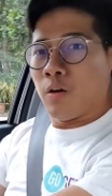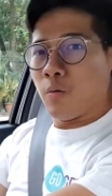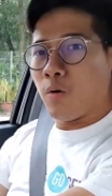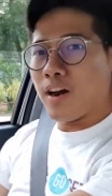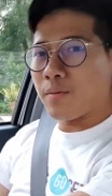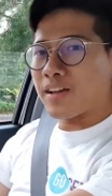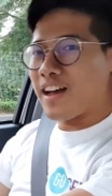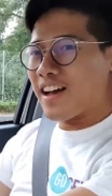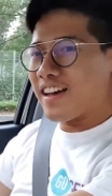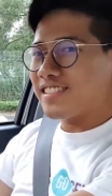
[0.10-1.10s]
What up
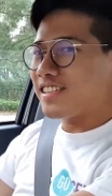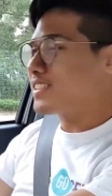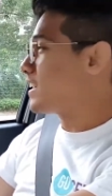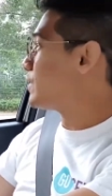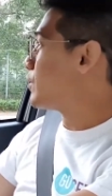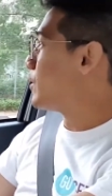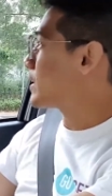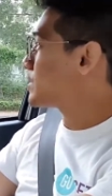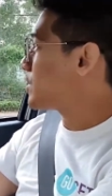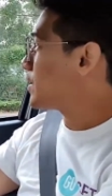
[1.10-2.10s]
guys, Izzat here from
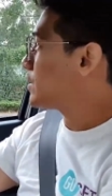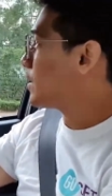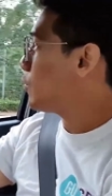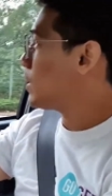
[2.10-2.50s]
Oka channel and